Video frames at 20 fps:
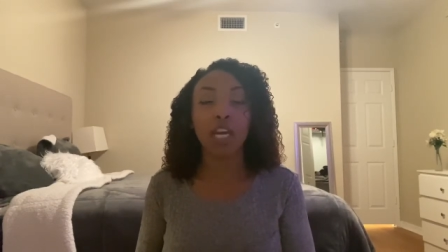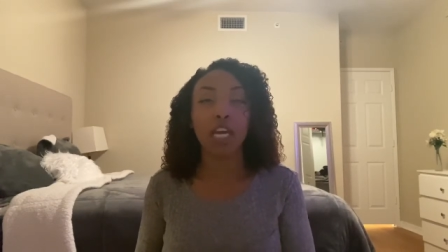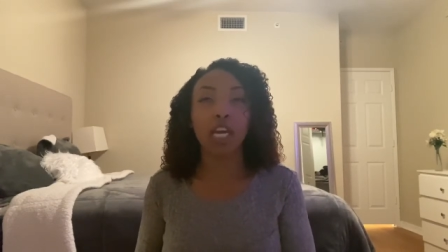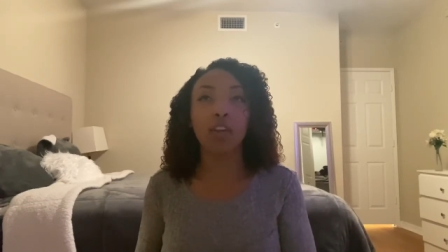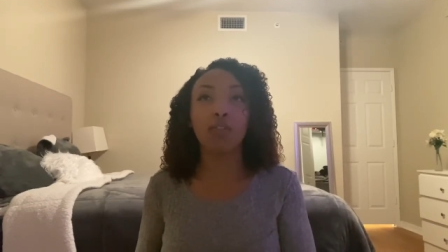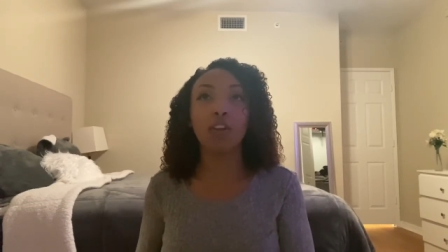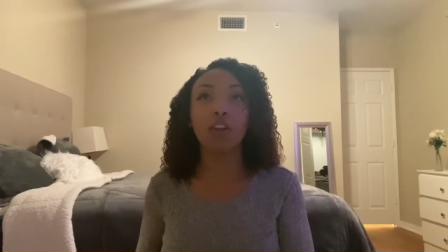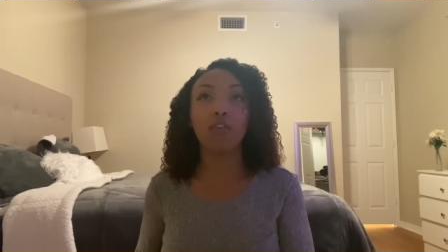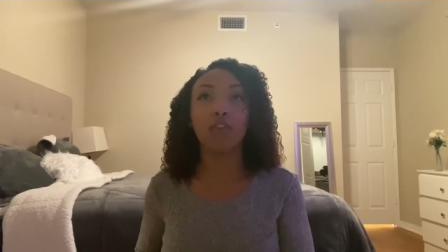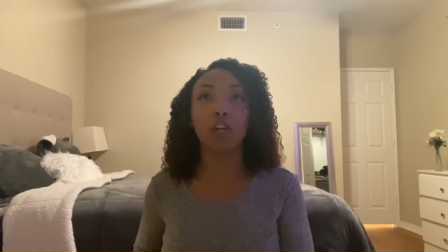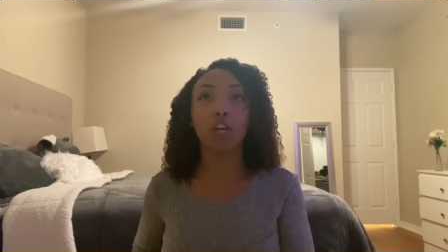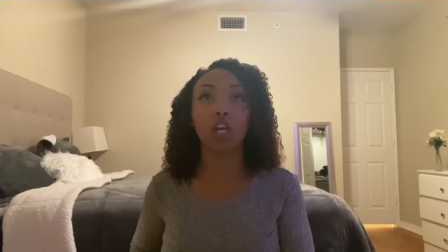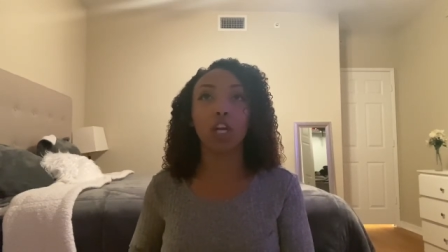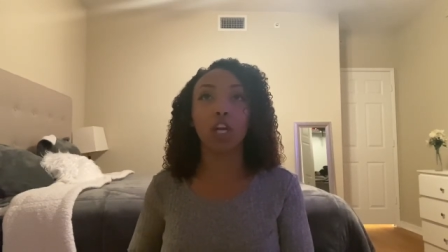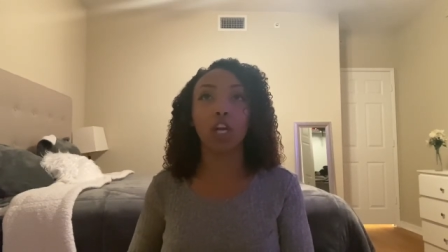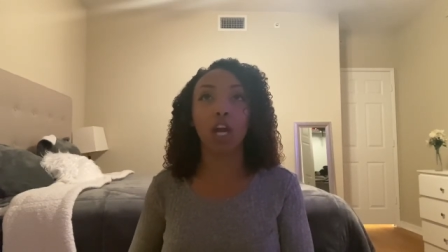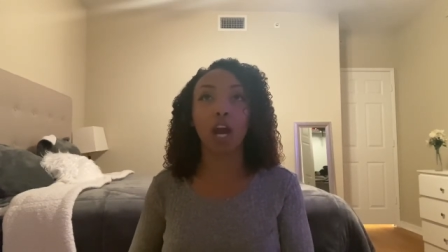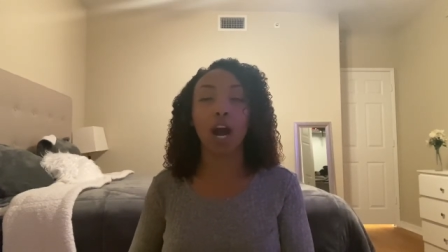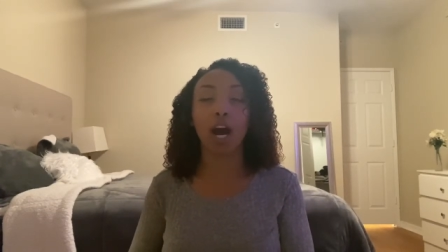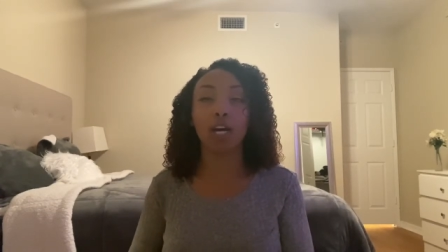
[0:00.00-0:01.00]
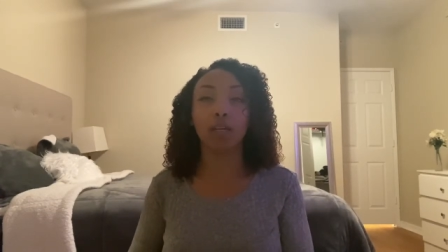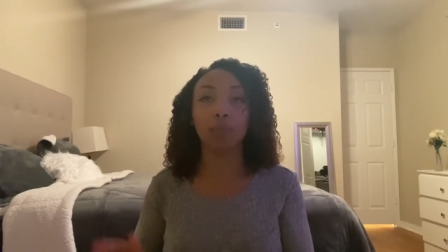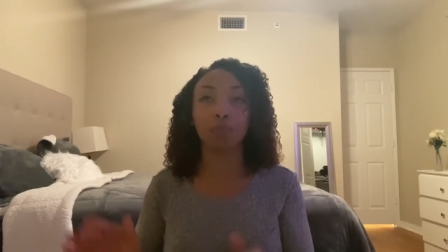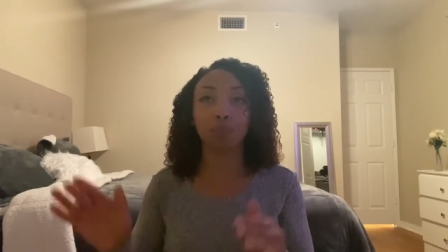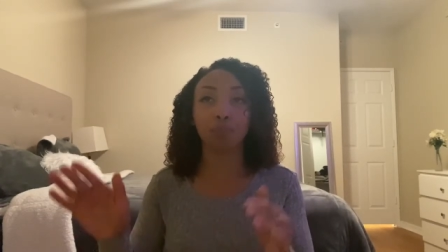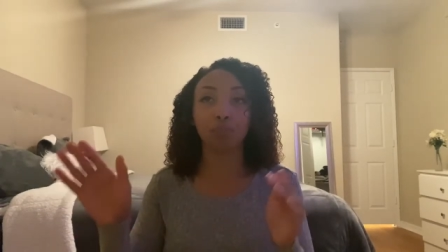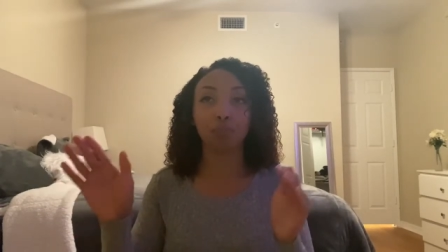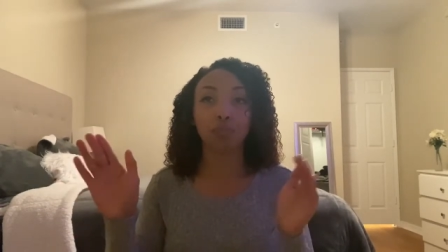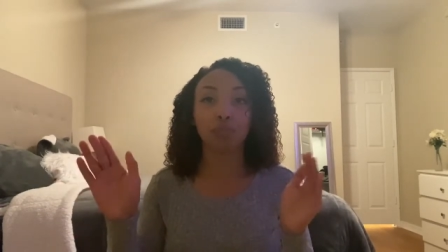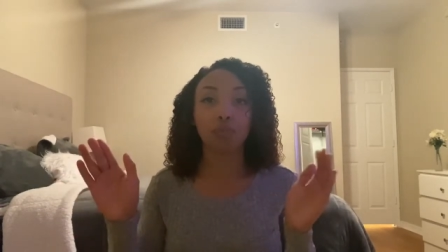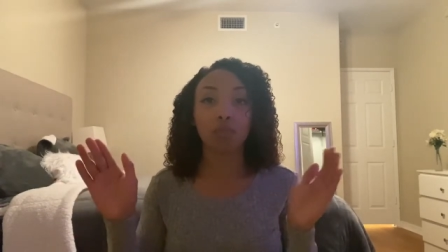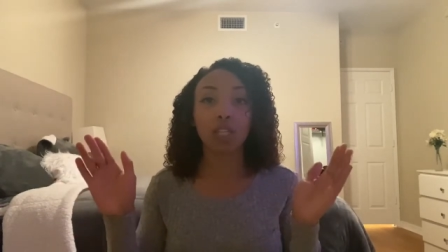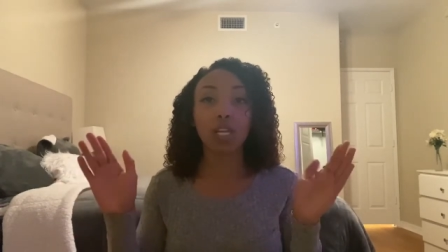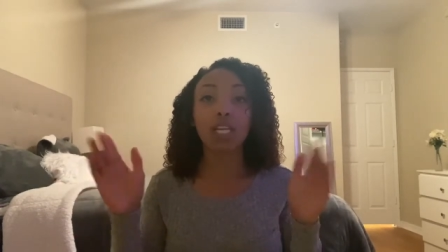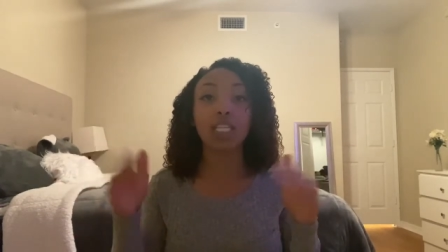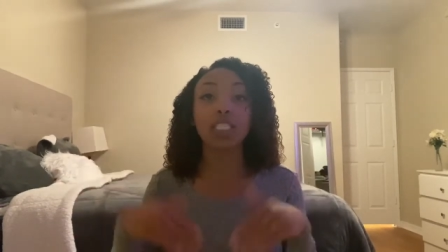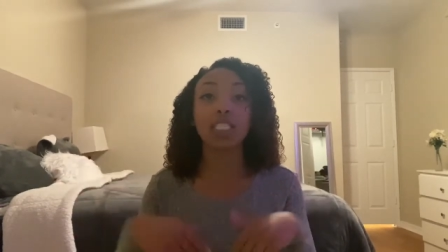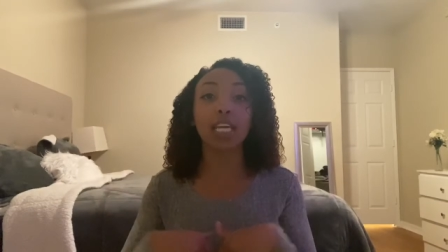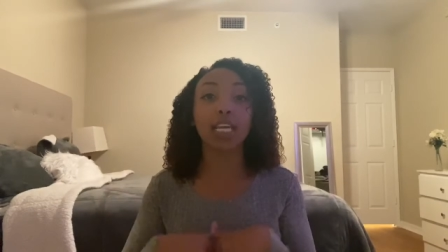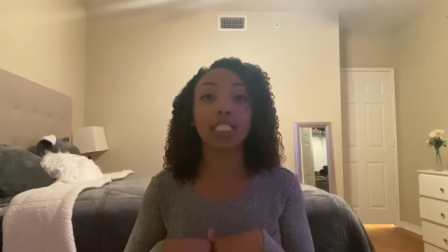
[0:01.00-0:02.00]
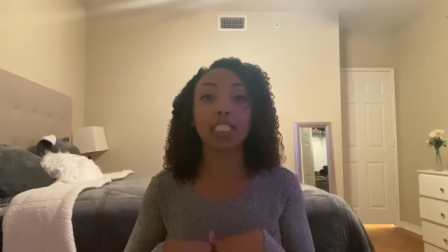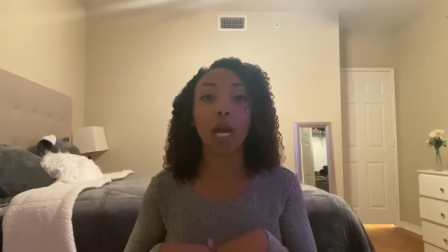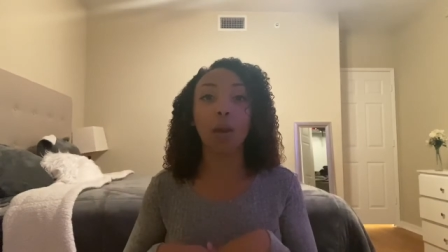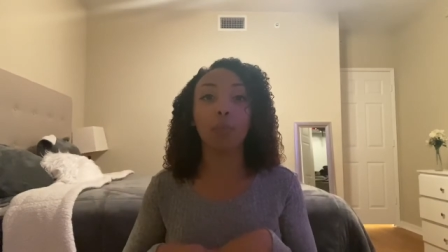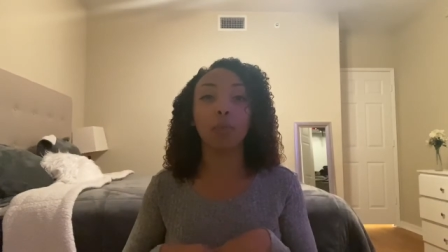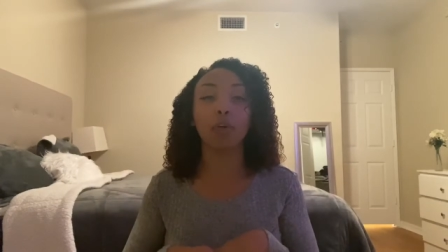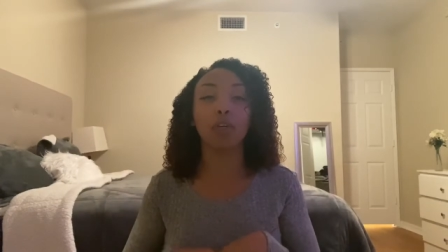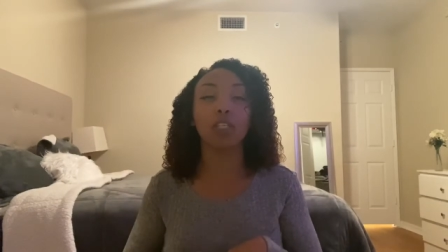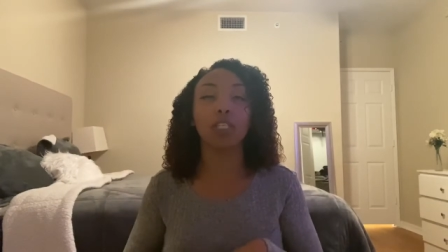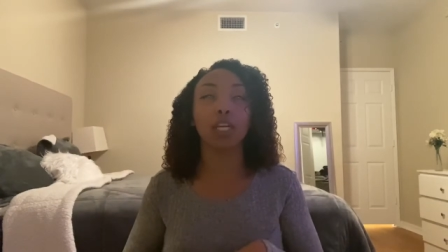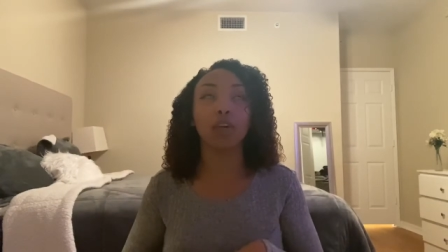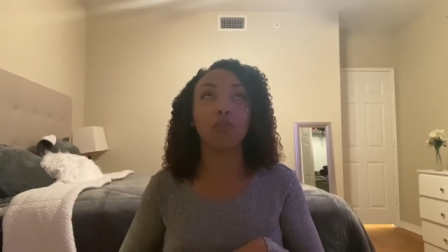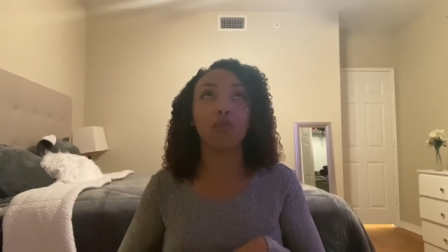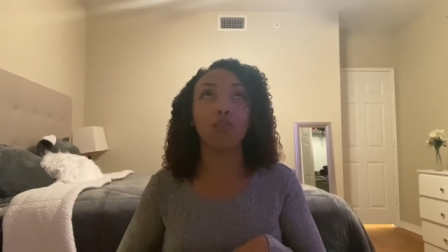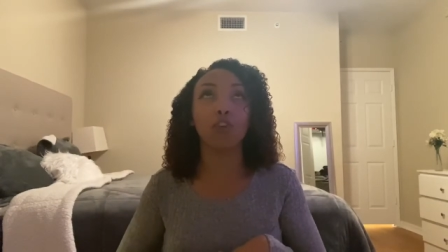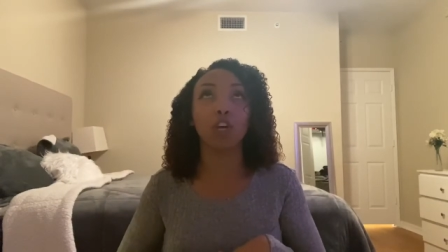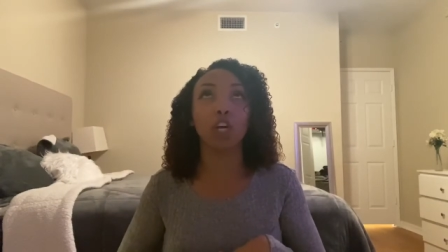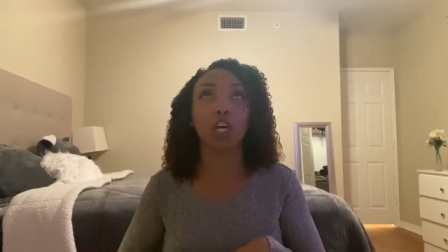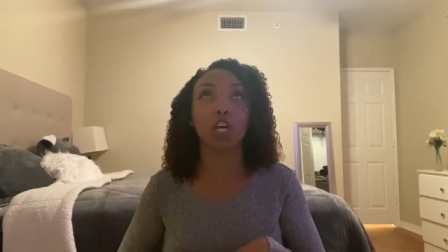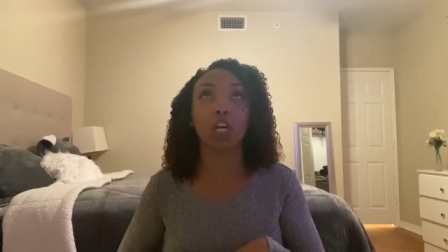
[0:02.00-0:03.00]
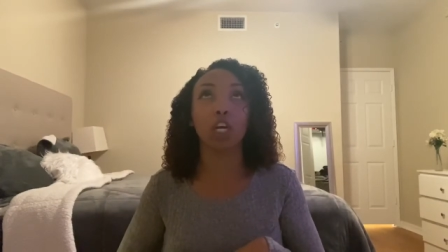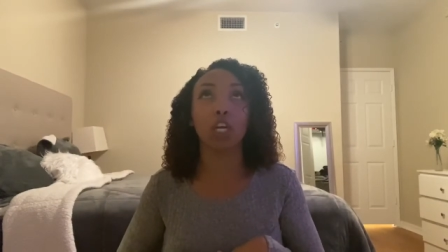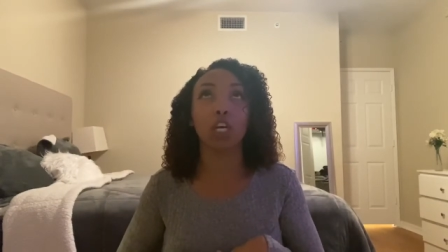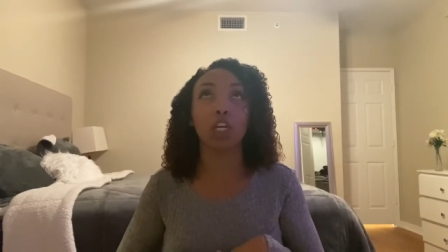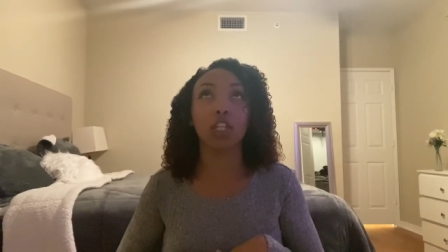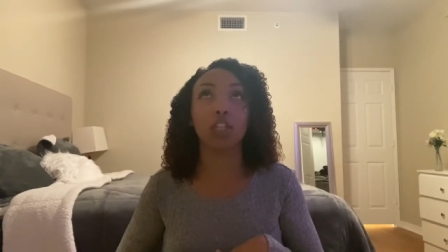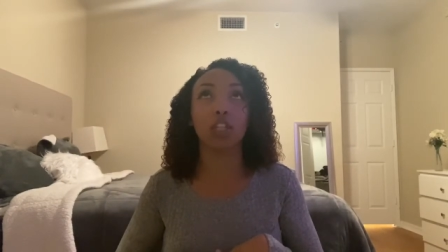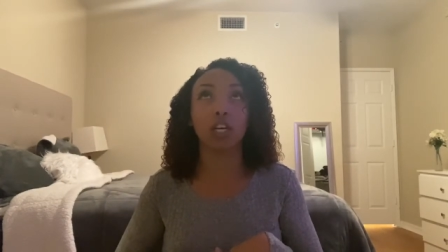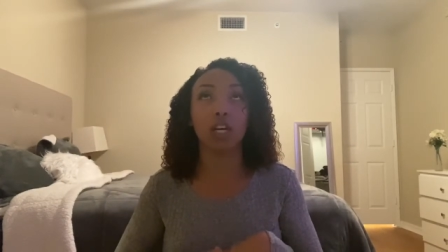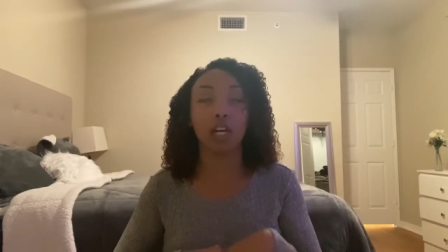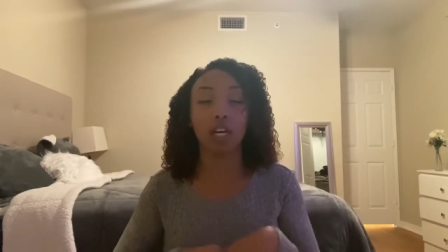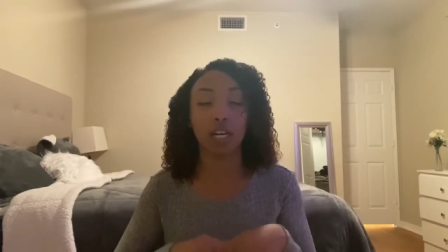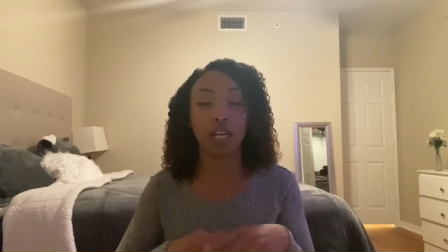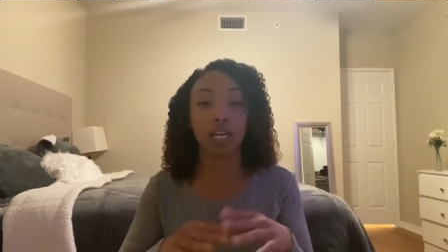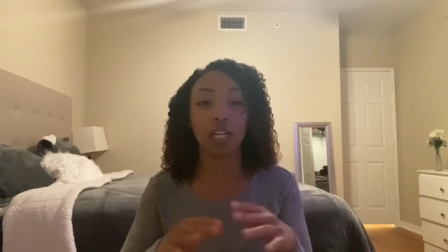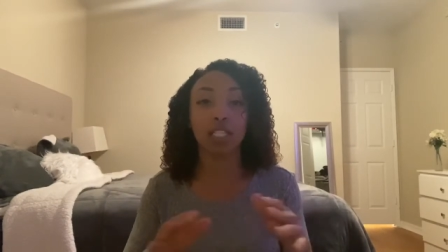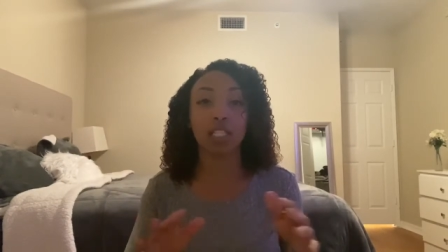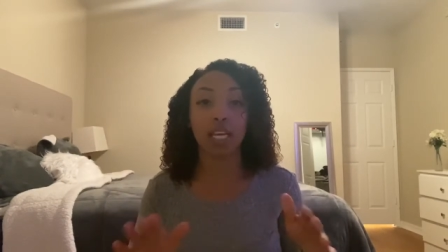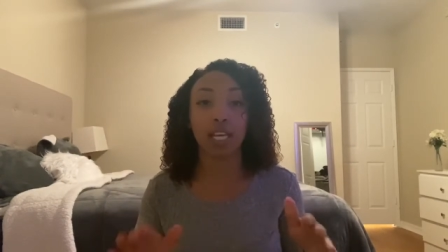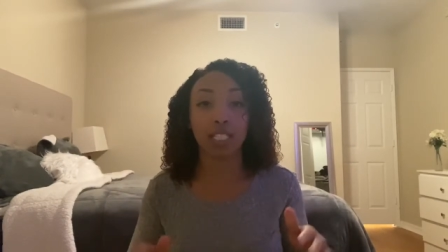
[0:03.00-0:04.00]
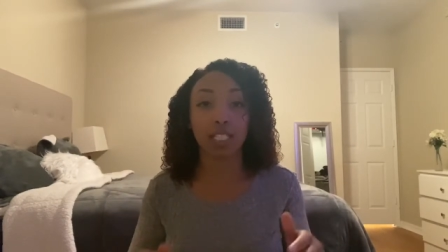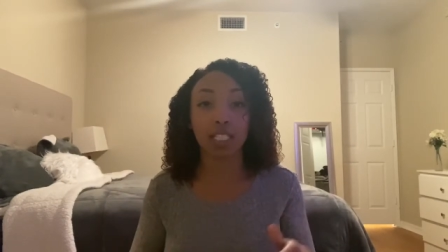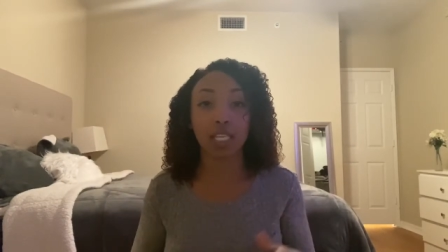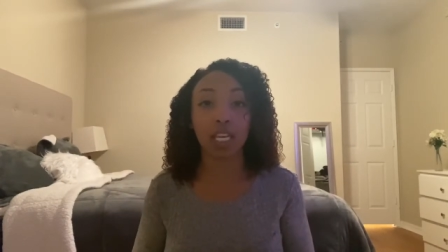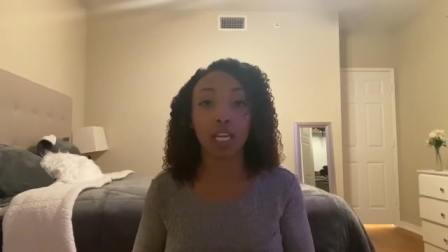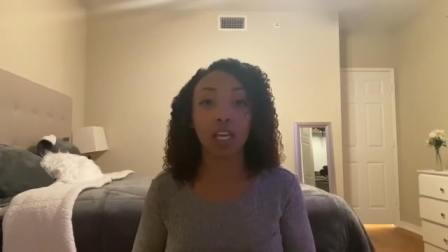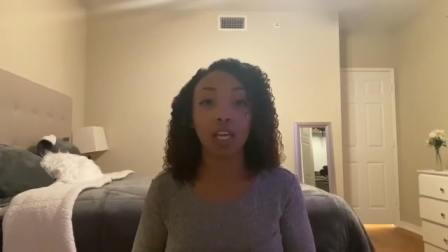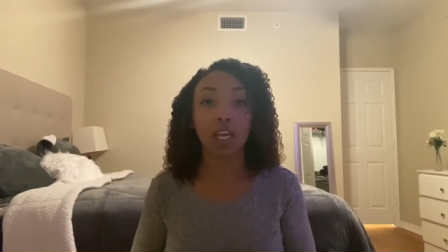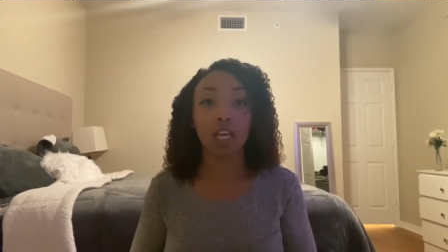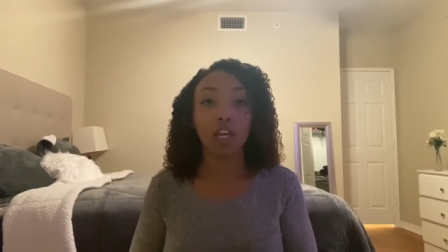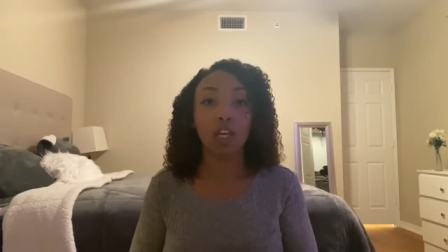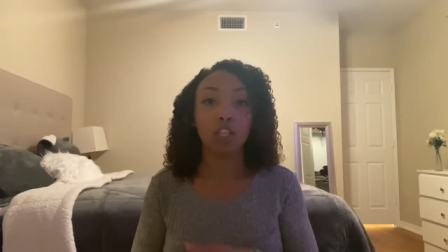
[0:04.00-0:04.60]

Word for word: Even if you're, um, say example, for the testing.